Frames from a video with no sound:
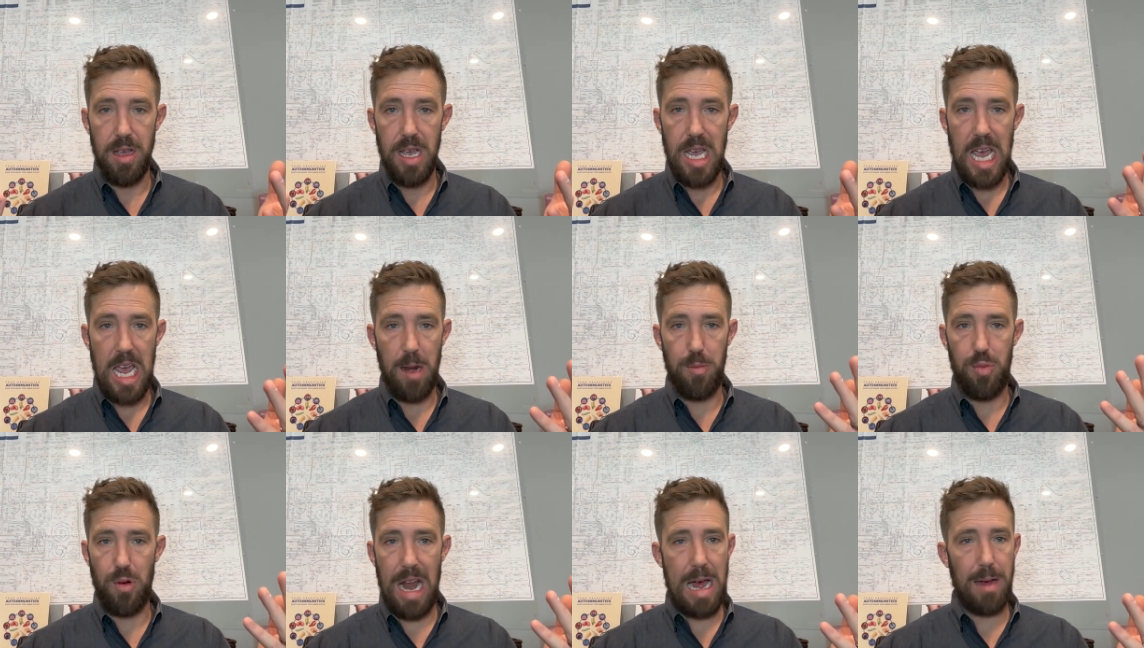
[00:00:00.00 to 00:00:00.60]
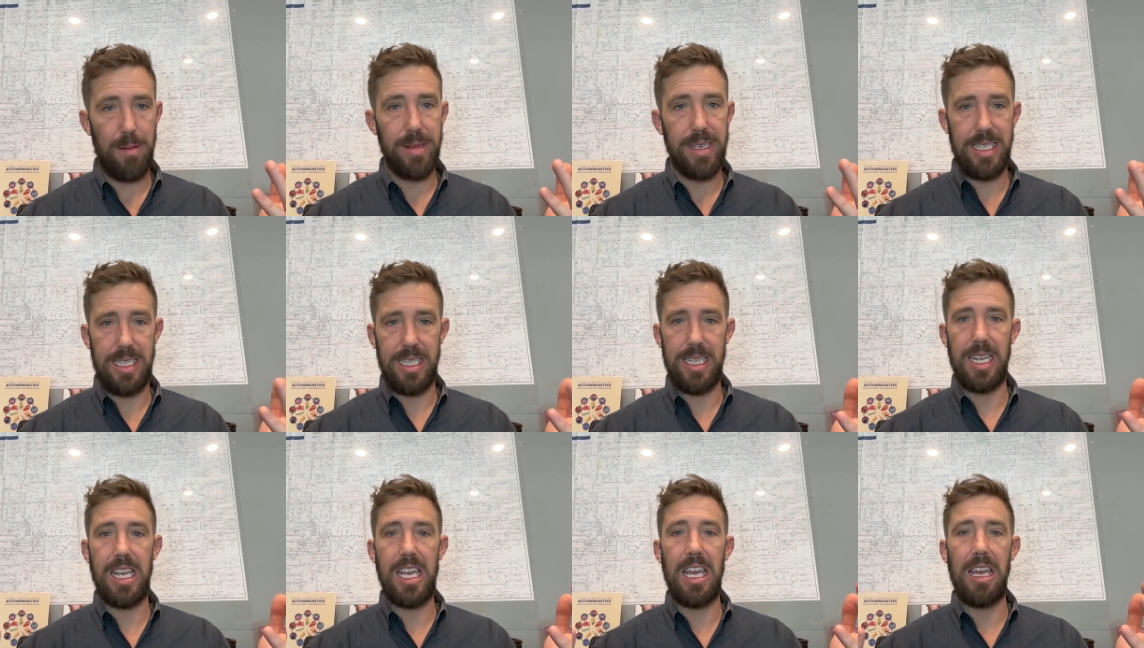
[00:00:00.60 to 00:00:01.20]
And probably is
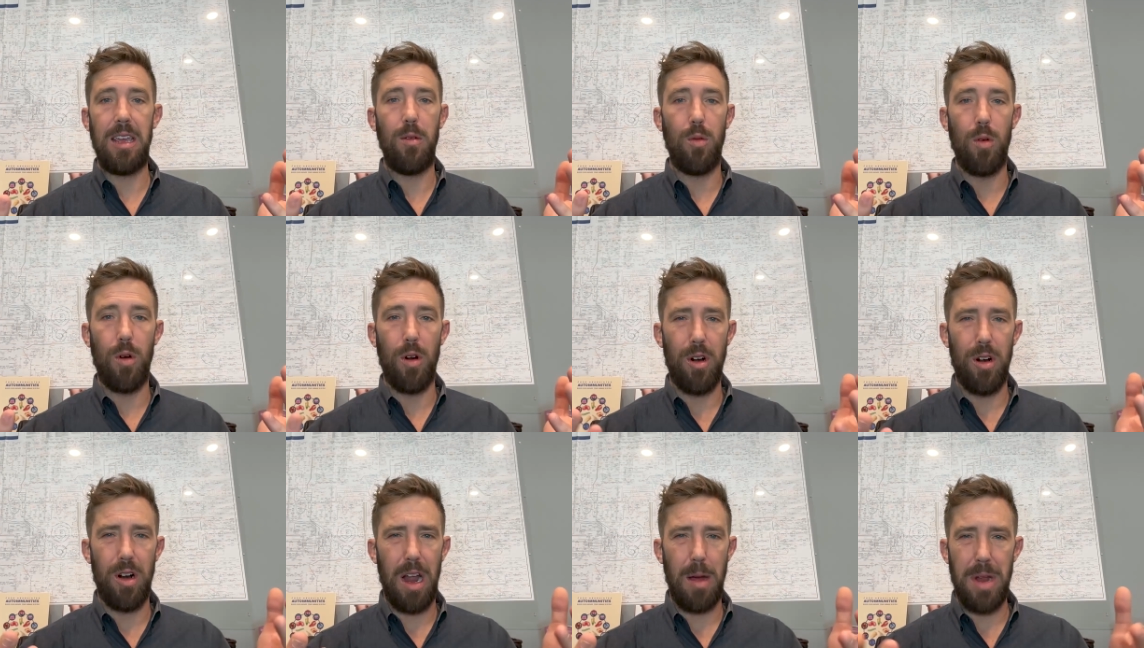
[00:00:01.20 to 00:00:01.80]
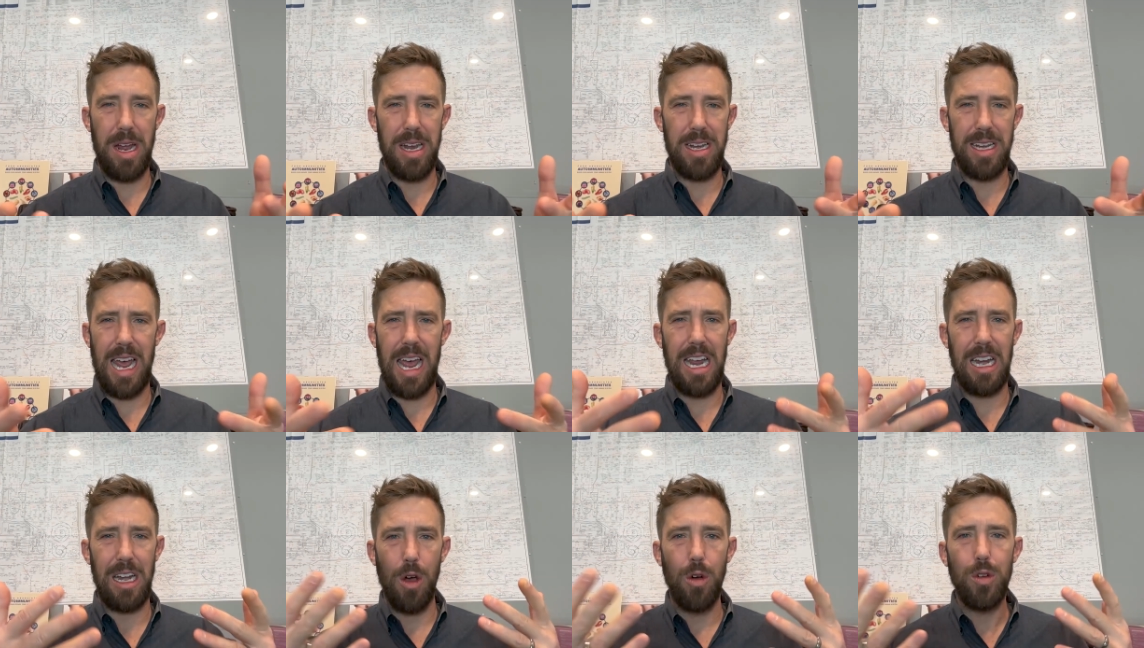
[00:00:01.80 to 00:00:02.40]
the key word. I'm not
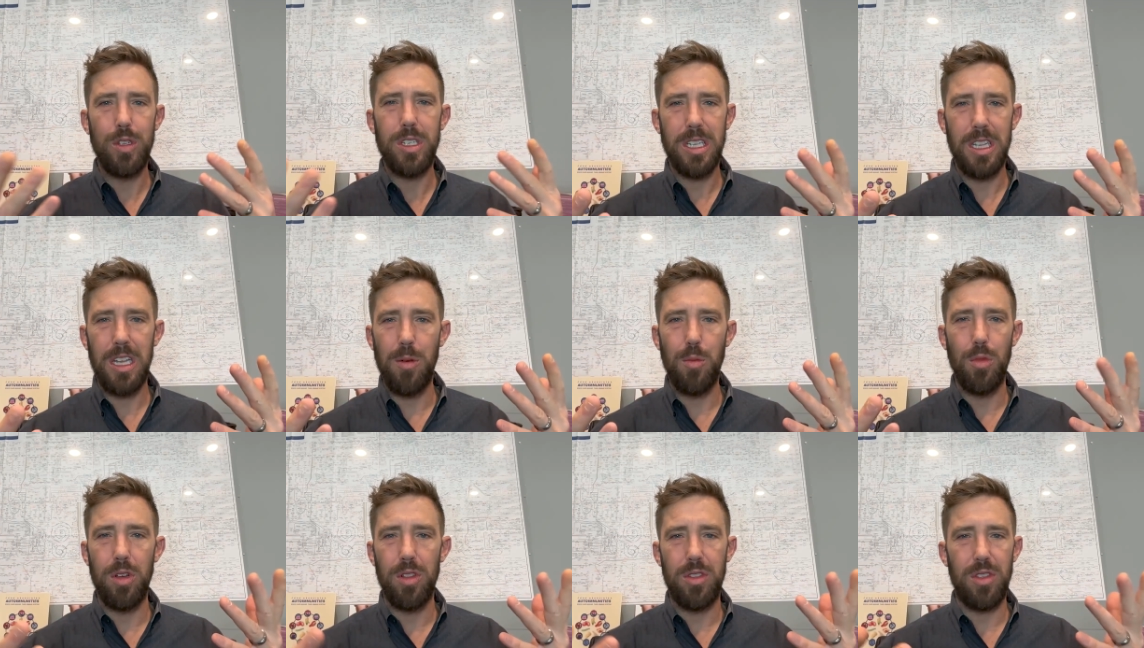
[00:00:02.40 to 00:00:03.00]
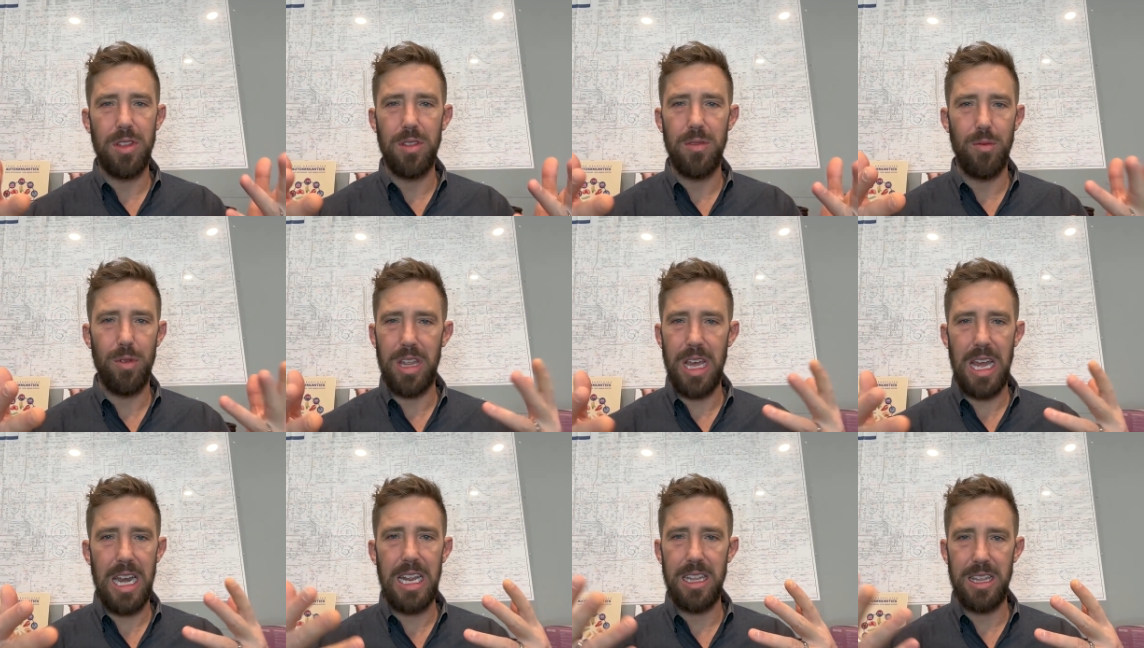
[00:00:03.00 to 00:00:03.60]
diagnosing them with with
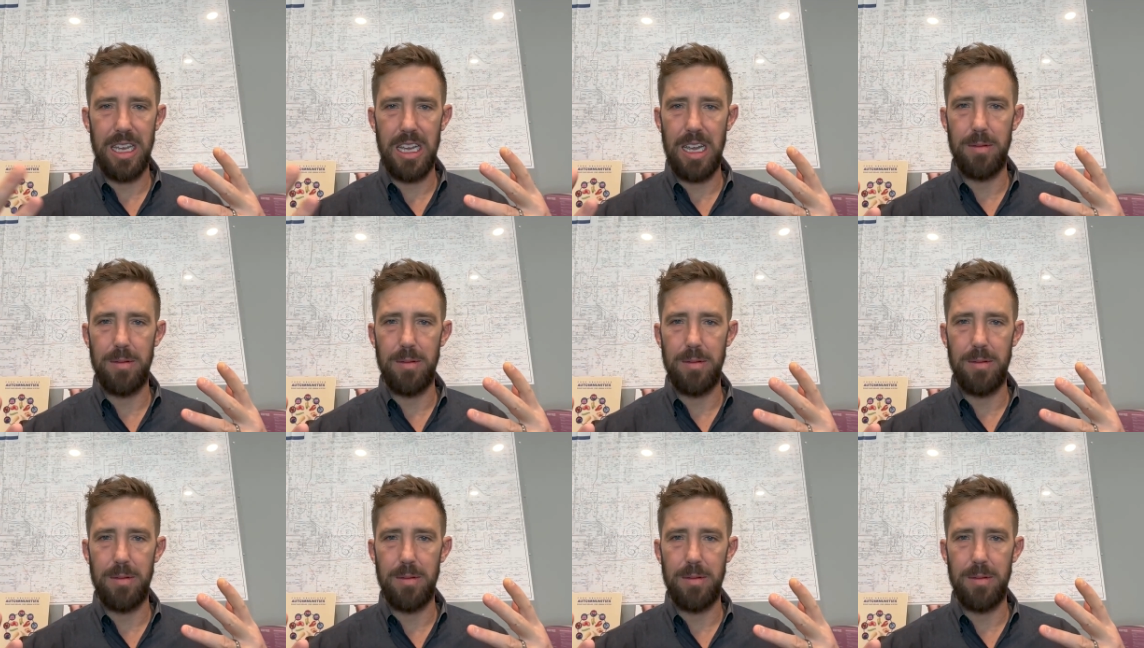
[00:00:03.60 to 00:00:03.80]
anything.